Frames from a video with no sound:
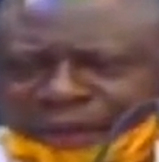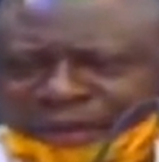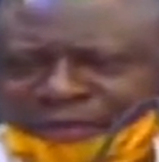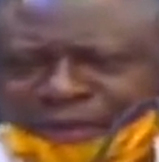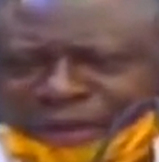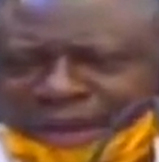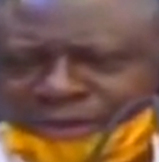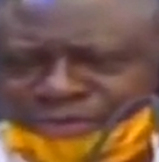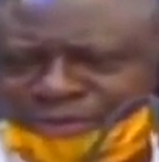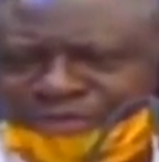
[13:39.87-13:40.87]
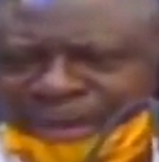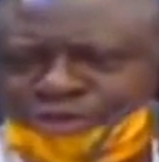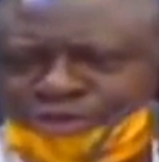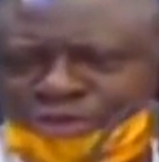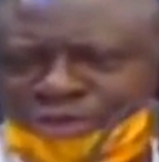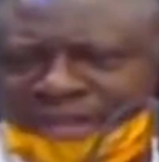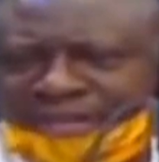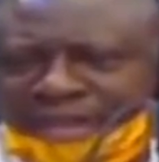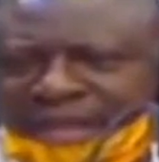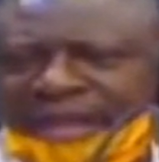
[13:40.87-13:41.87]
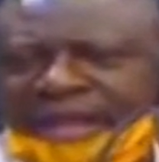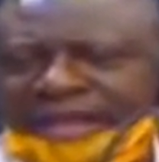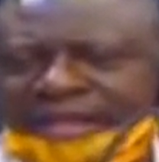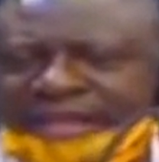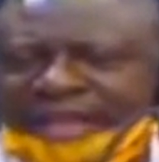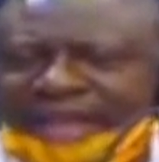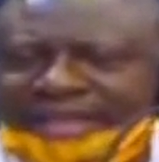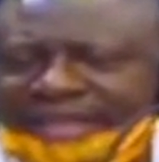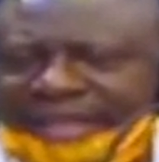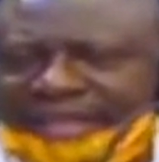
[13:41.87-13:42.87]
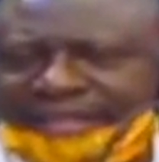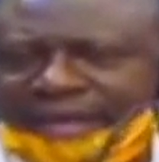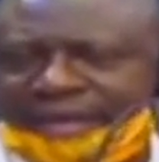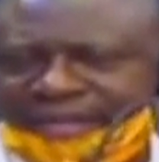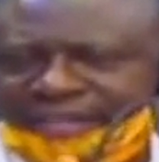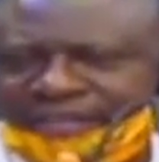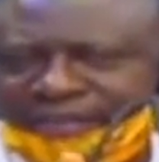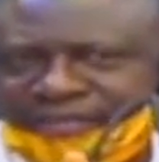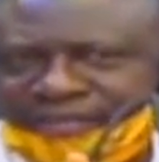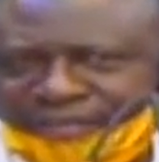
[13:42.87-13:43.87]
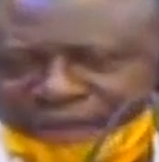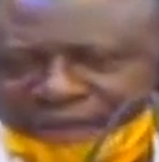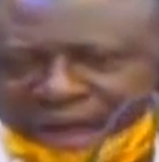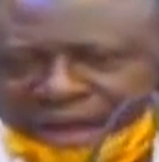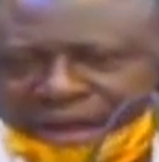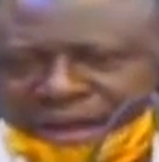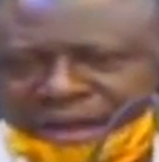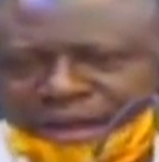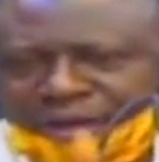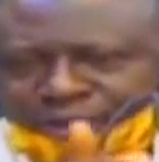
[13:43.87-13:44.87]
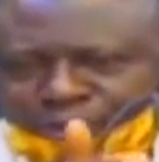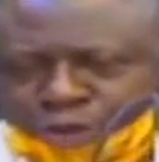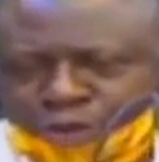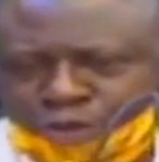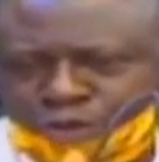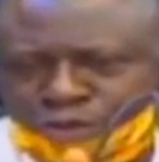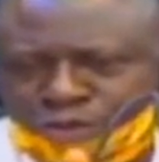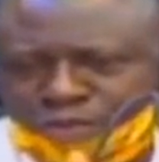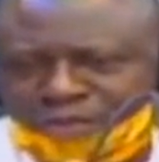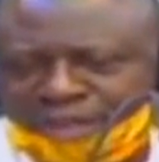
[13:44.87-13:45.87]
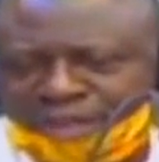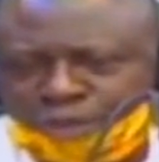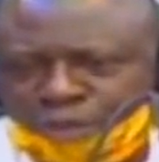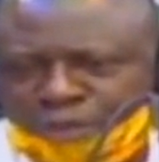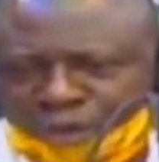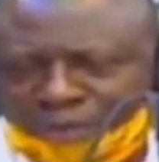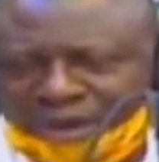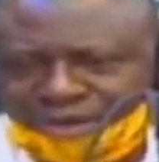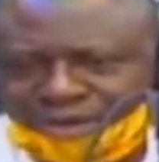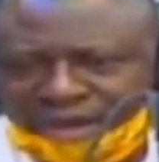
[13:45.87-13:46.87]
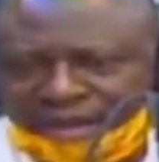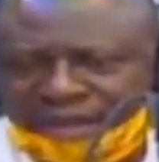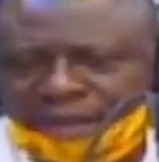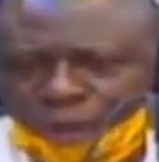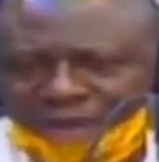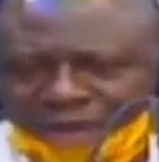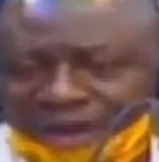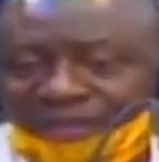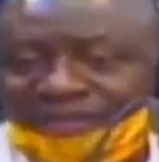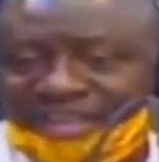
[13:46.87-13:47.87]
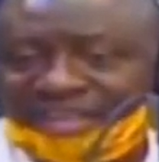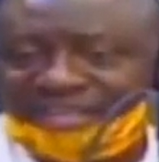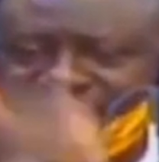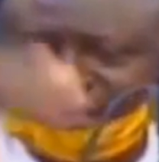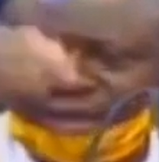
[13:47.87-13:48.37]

even without referring to US, uh, the idea that uh, it's safer for you to begin to open up gradually when you are convinced